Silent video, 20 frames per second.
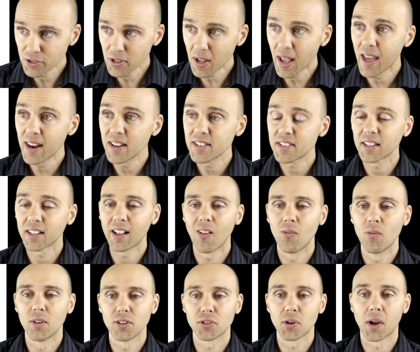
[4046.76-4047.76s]
So how does the
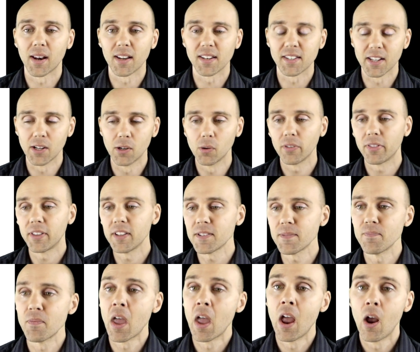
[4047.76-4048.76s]
government try to deal with
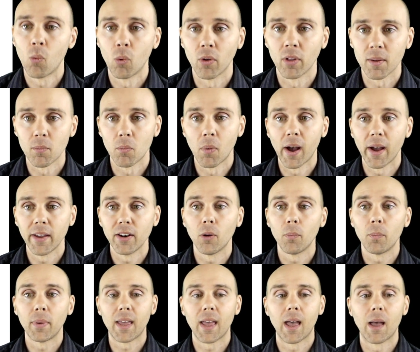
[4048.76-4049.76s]
this? Well, it might
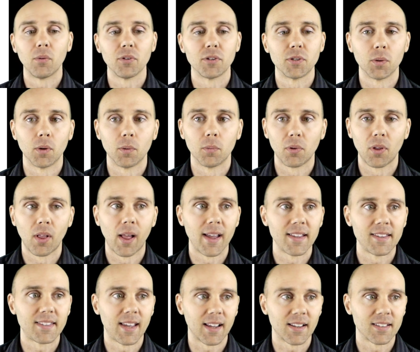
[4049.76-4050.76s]
not be able to
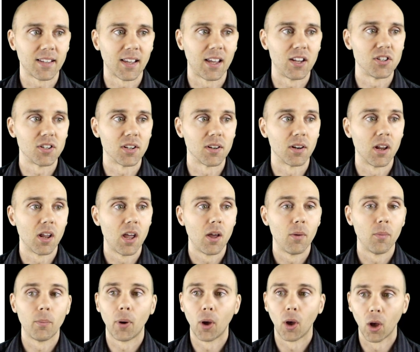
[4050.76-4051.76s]
apply taxation
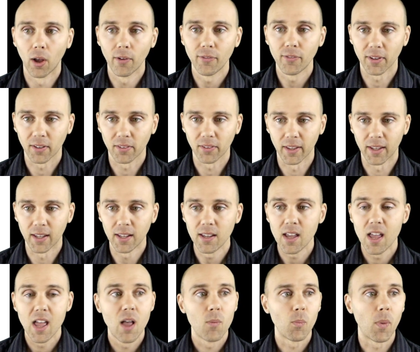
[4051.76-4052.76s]

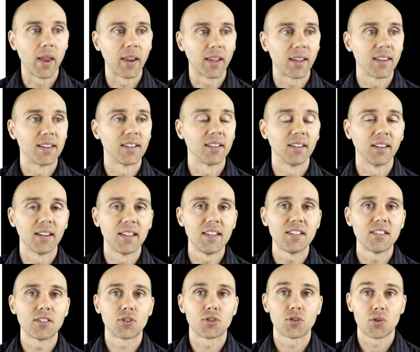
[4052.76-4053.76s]
perfectly, but it can at
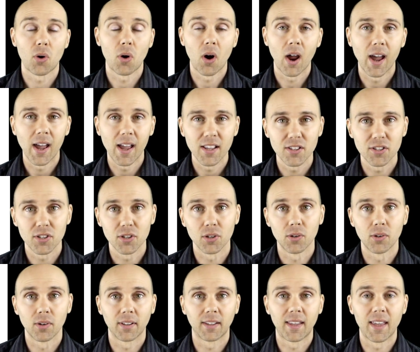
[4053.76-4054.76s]
least try
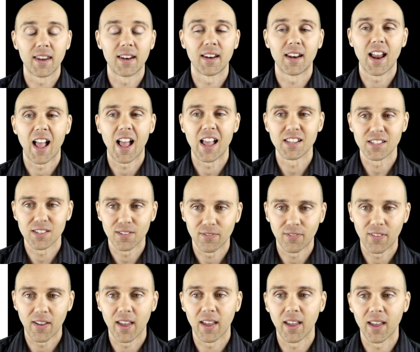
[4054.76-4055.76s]
to get it as
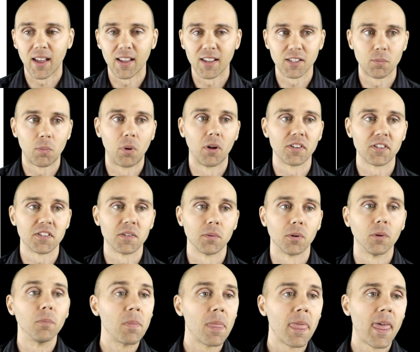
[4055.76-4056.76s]
fair as
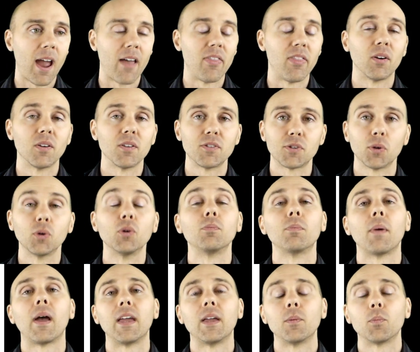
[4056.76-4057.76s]
possible. And there are
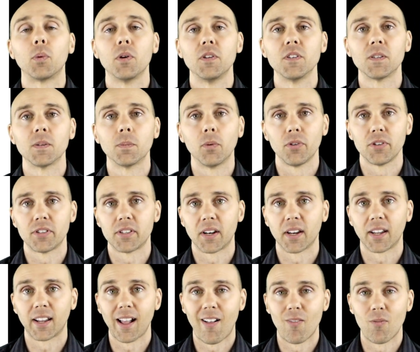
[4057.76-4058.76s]
two main principles
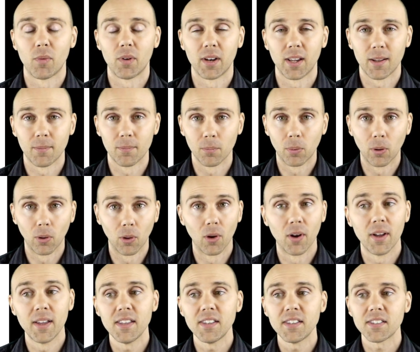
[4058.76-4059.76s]
that a government
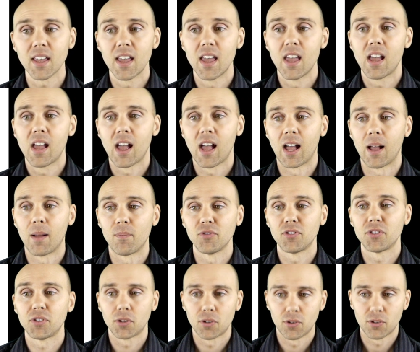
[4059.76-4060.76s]
employs
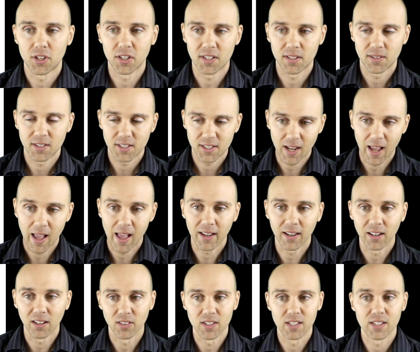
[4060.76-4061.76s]
to
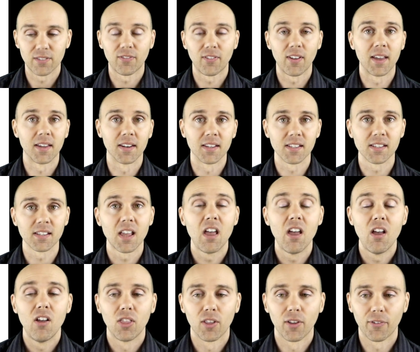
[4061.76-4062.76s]
target this fairness.
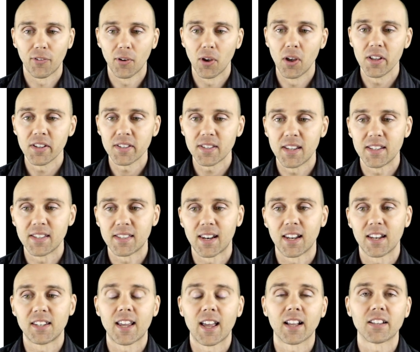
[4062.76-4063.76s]
The first is
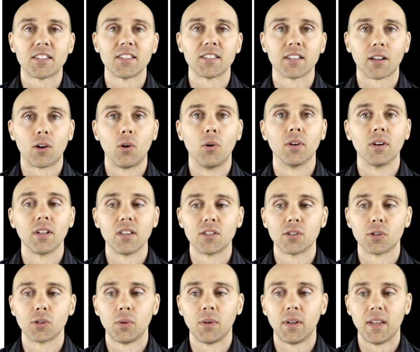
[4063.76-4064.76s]
that it taxes
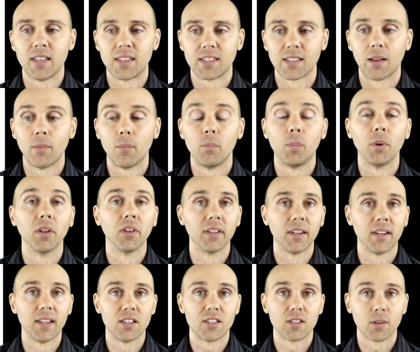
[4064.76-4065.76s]
according to its
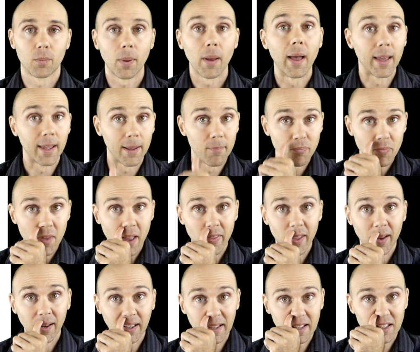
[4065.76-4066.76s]
ability to pay,
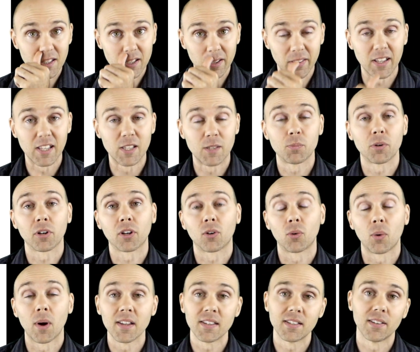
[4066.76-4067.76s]
and that leads to these
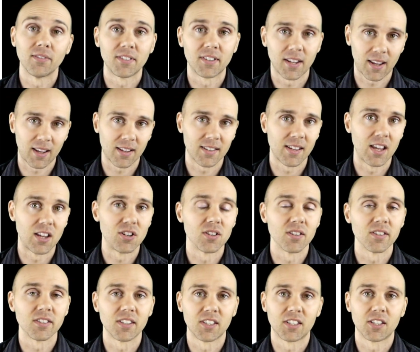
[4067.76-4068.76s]
progressive
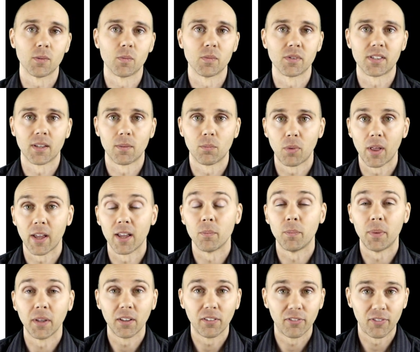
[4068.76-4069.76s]
taxation systems that play
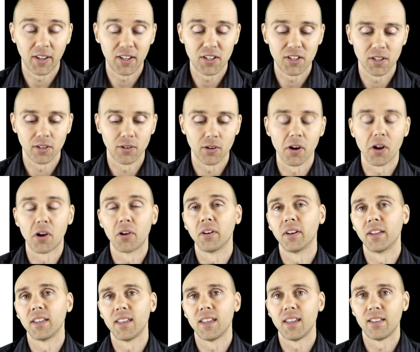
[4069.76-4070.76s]
a big feature not
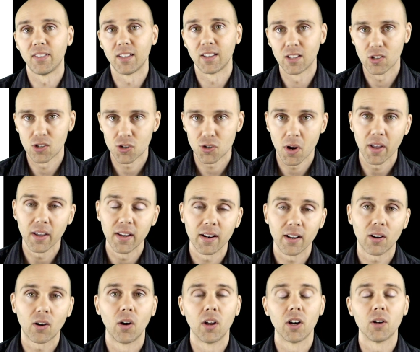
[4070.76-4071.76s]
only in the
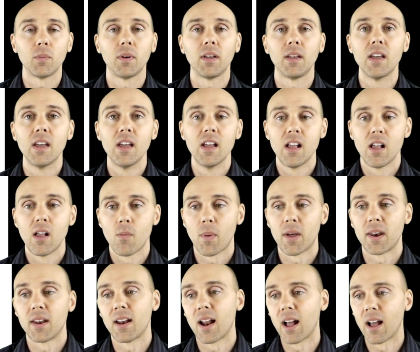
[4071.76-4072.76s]
Australian economy,
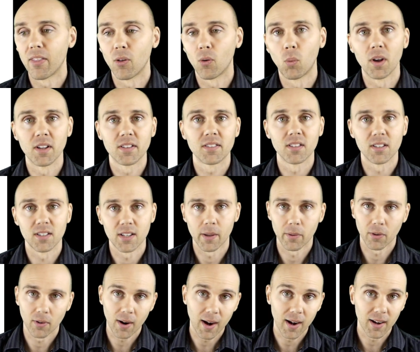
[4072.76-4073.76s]
but in other Western
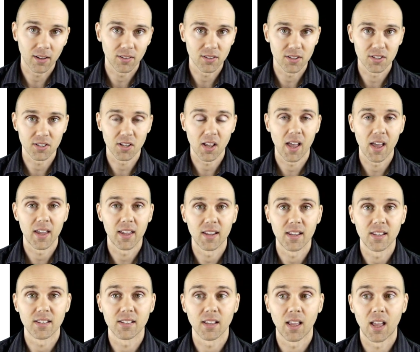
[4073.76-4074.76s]
democratic
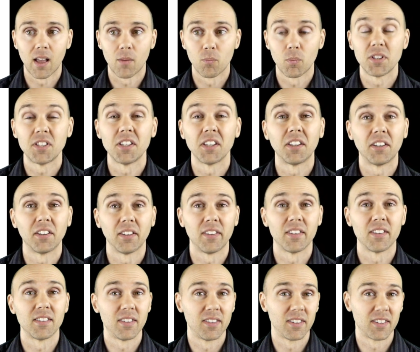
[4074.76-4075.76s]
societies,
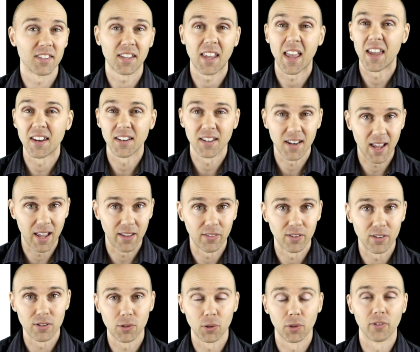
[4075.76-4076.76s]
particularly in the
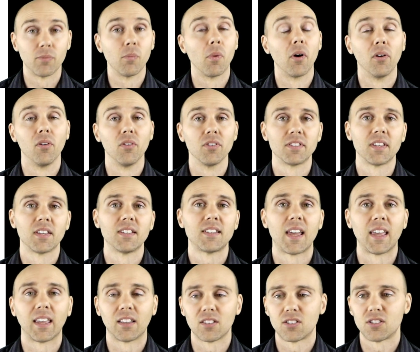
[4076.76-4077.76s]
Scandinavian sort of models that
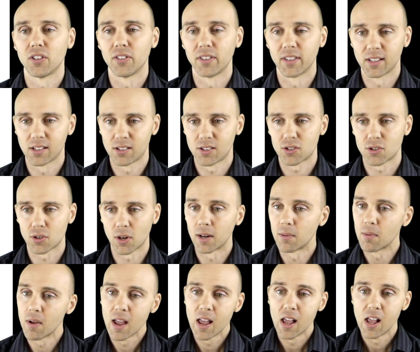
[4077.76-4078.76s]
take it to the
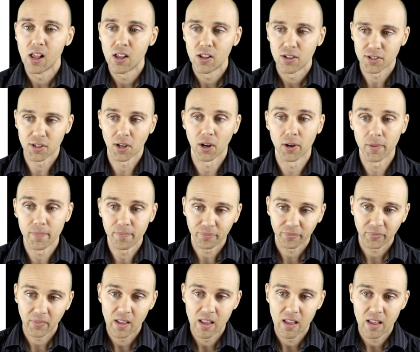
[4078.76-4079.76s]
extreme. So
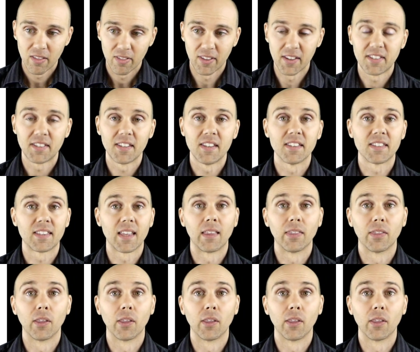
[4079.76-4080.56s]
this is